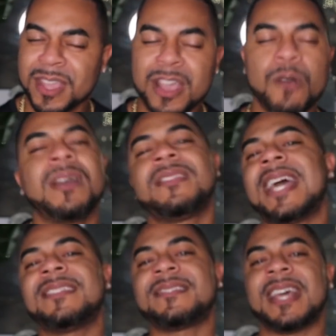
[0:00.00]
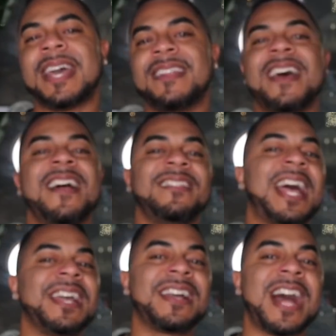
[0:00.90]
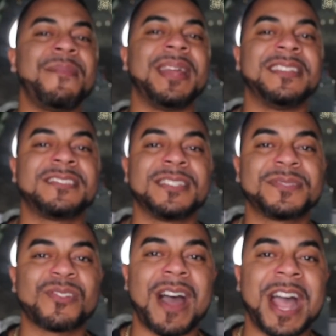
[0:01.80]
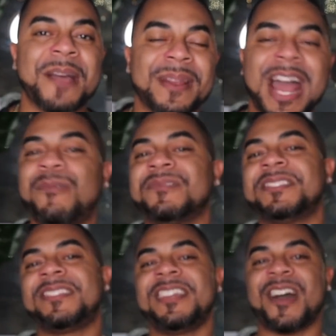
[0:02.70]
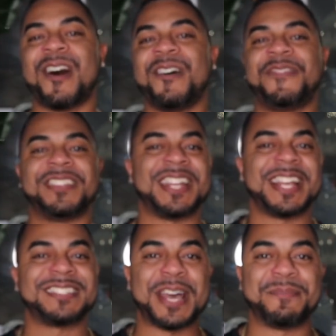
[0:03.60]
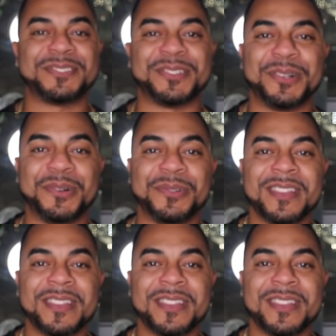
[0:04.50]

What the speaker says: With that said, like, comment, and subscribe, and I will see y'all for the next episode.